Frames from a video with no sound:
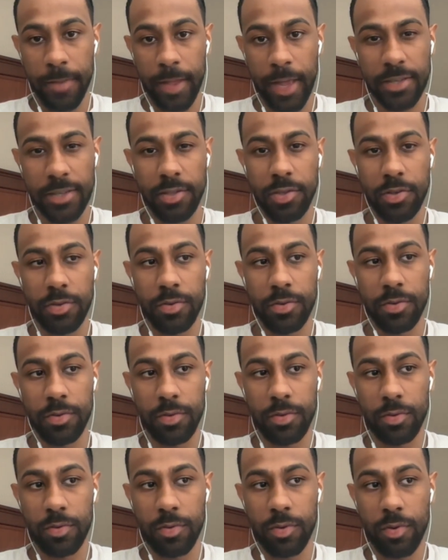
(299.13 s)
as
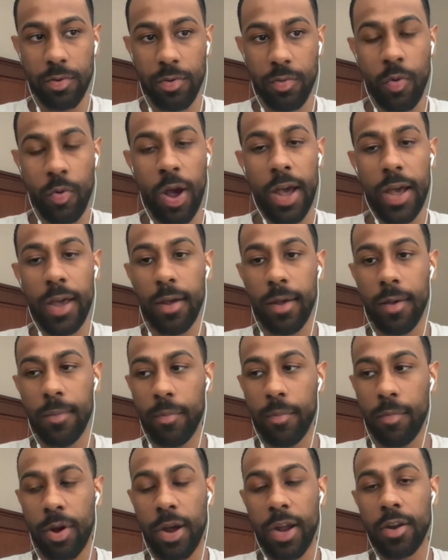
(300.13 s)
to why
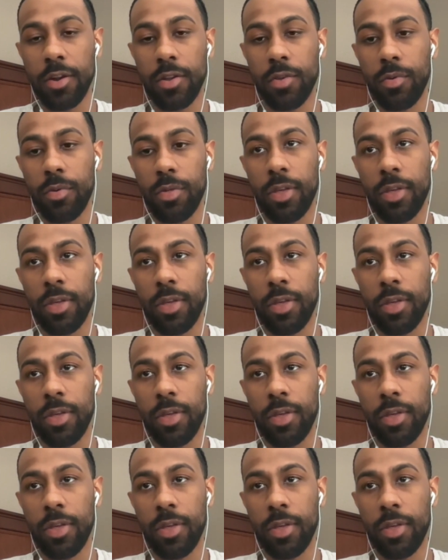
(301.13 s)
are you